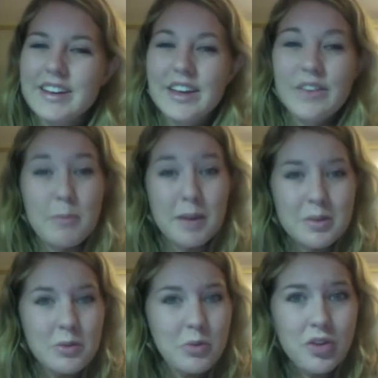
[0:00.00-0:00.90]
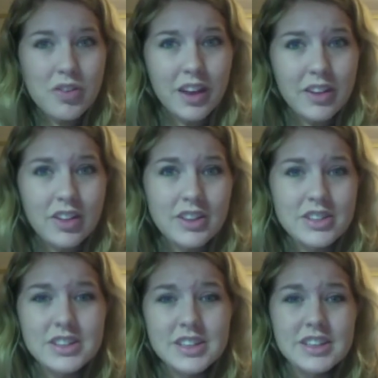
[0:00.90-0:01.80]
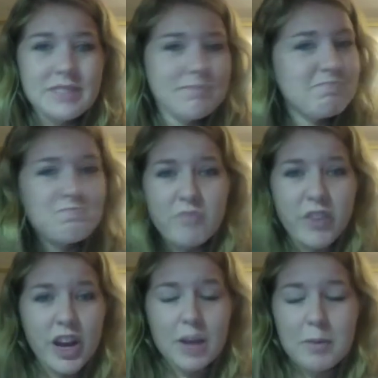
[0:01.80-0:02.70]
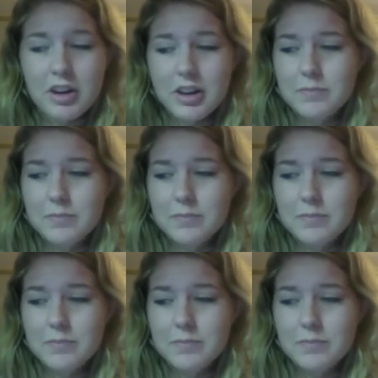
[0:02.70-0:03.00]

if it messes with you psychologically, forget about it.